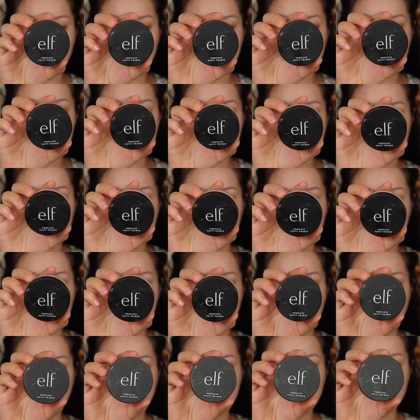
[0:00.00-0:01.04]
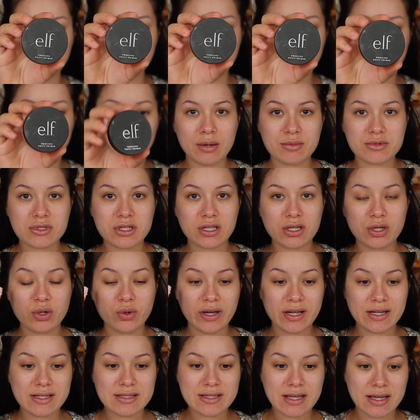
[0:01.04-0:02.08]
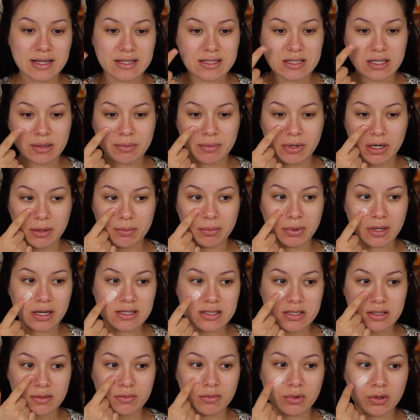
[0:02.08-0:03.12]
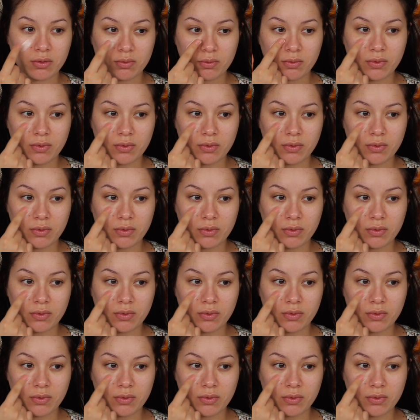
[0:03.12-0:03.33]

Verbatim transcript: Poreless Putty Primer. I'm just gonna go ahead and take some and apply some